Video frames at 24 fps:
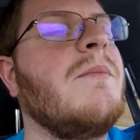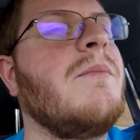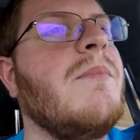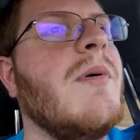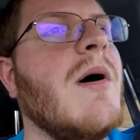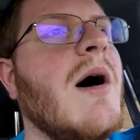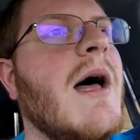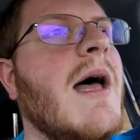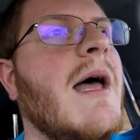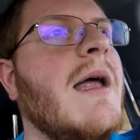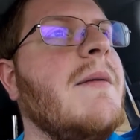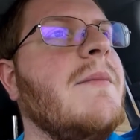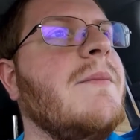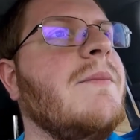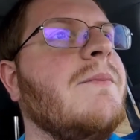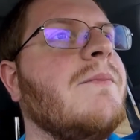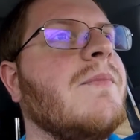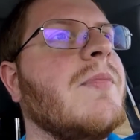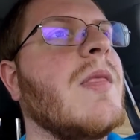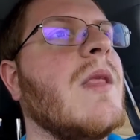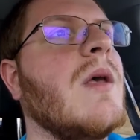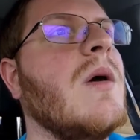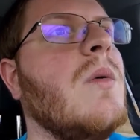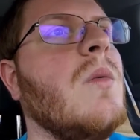But
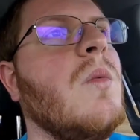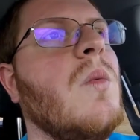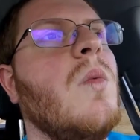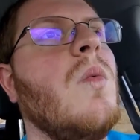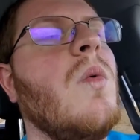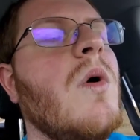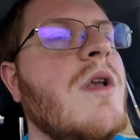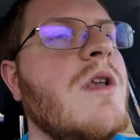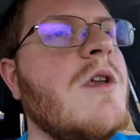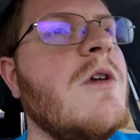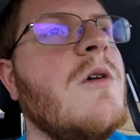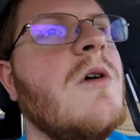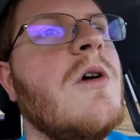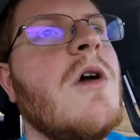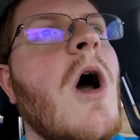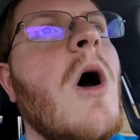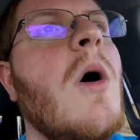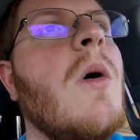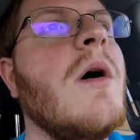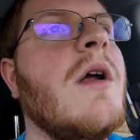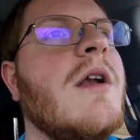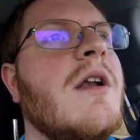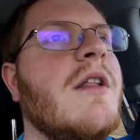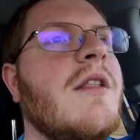when you
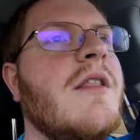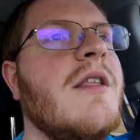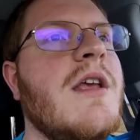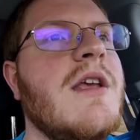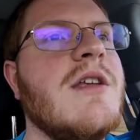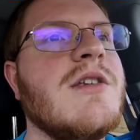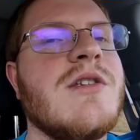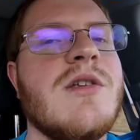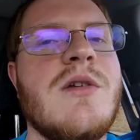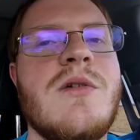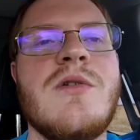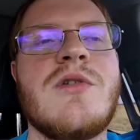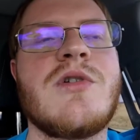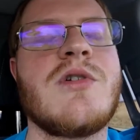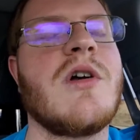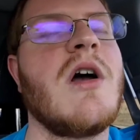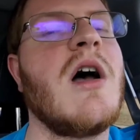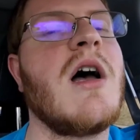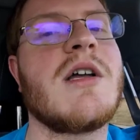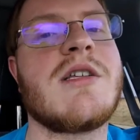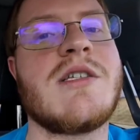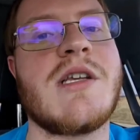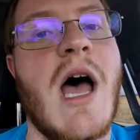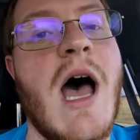go into these new
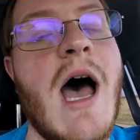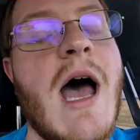trucks,